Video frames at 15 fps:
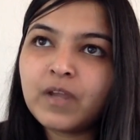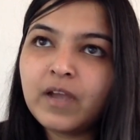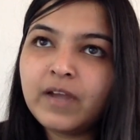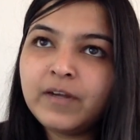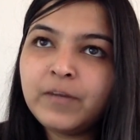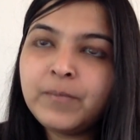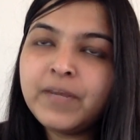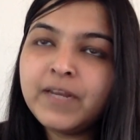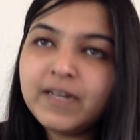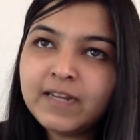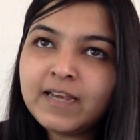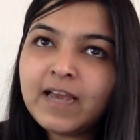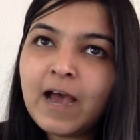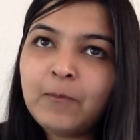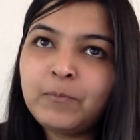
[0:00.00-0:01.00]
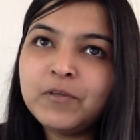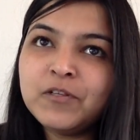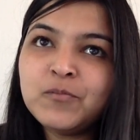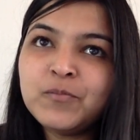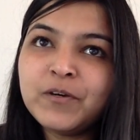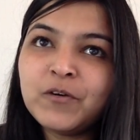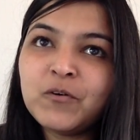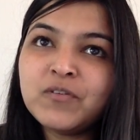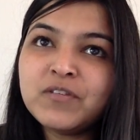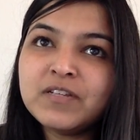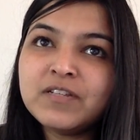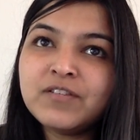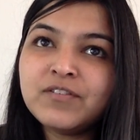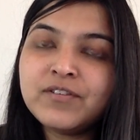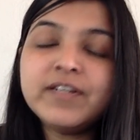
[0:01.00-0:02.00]
it mainly happens because
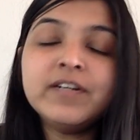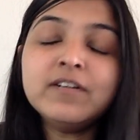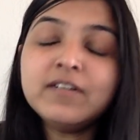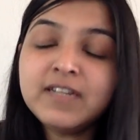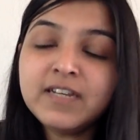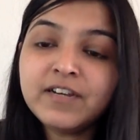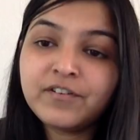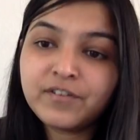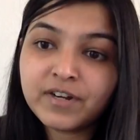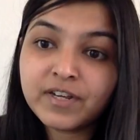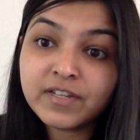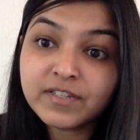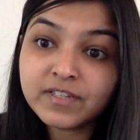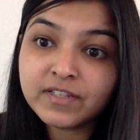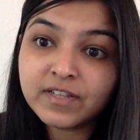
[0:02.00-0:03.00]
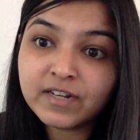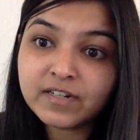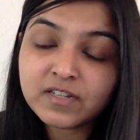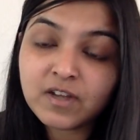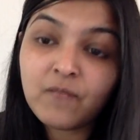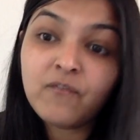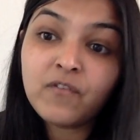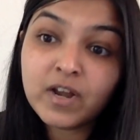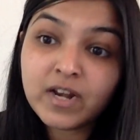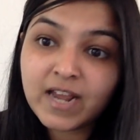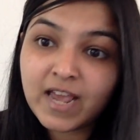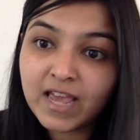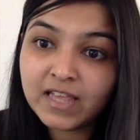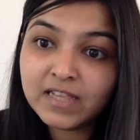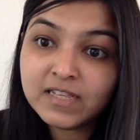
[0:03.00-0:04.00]
it's really crazy that someone
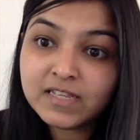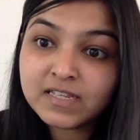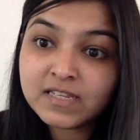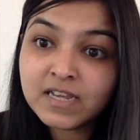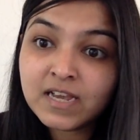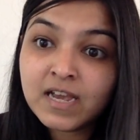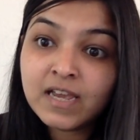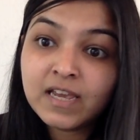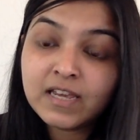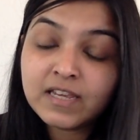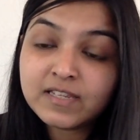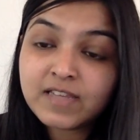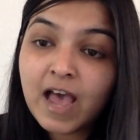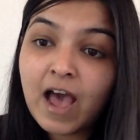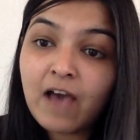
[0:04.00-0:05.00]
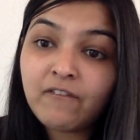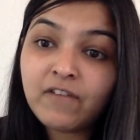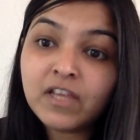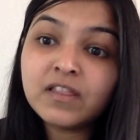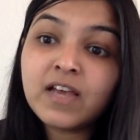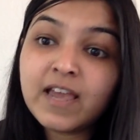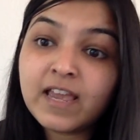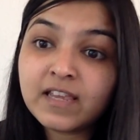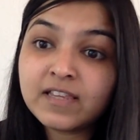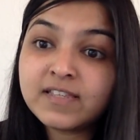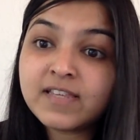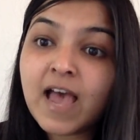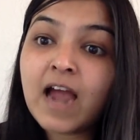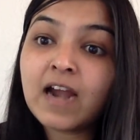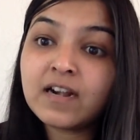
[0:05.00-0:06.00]
else is having the
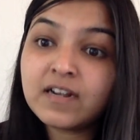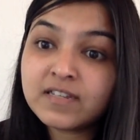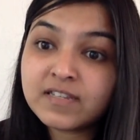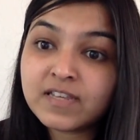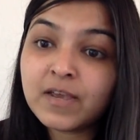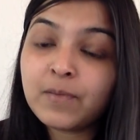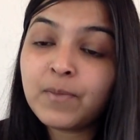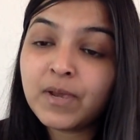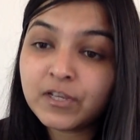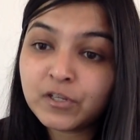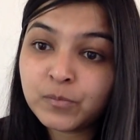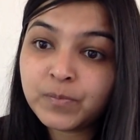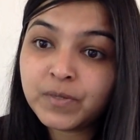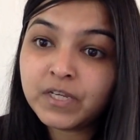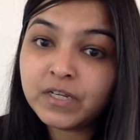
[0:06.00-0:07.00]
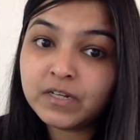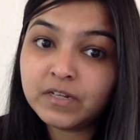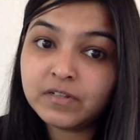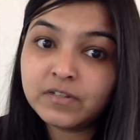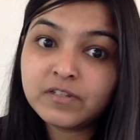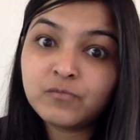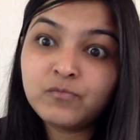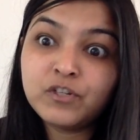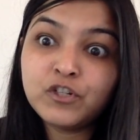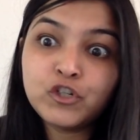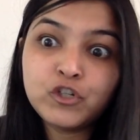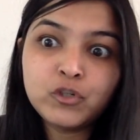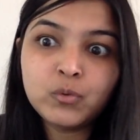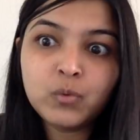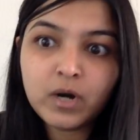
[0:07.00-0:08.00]
exact same experience which
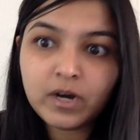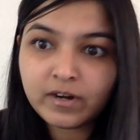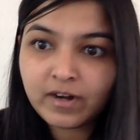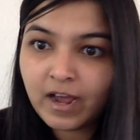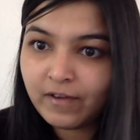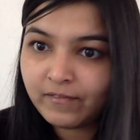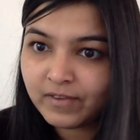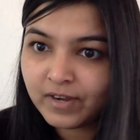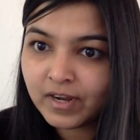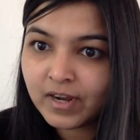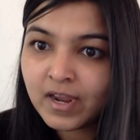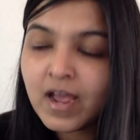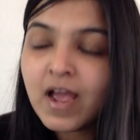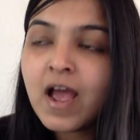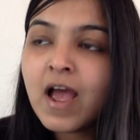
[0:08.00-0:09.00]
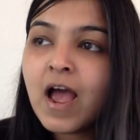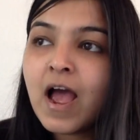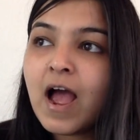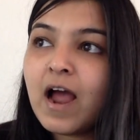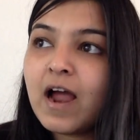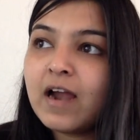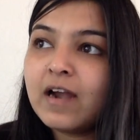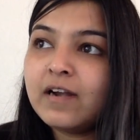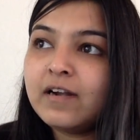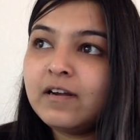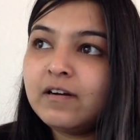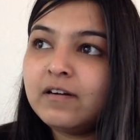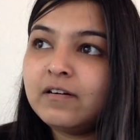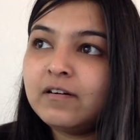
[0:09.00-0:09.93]
you are having. And